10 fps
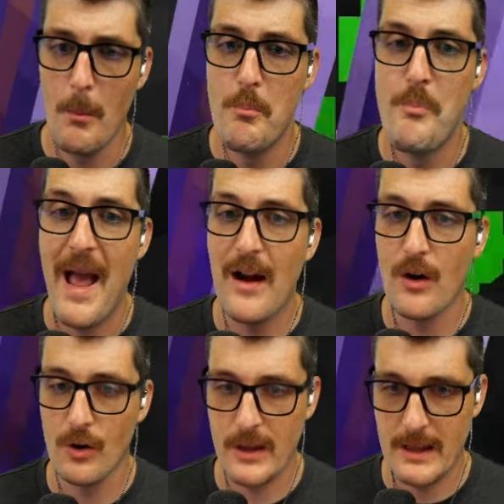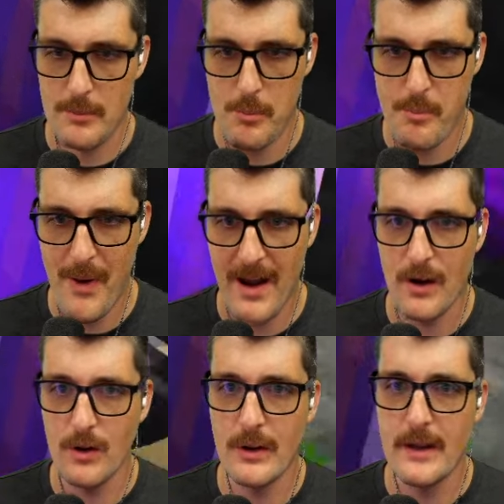Barely
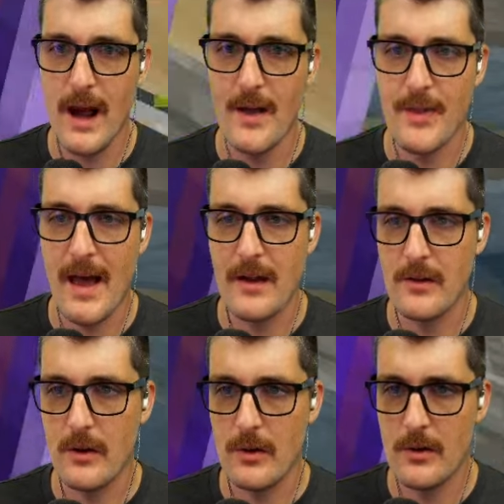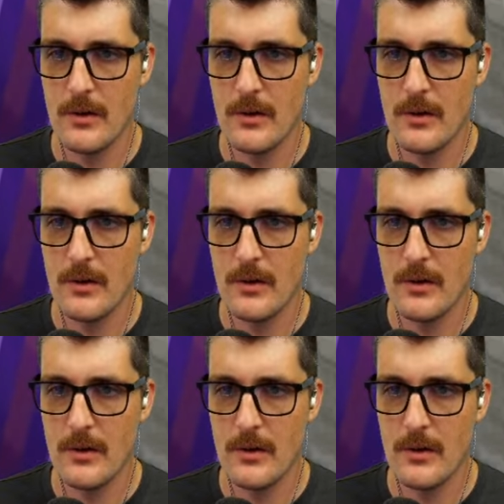got that, though.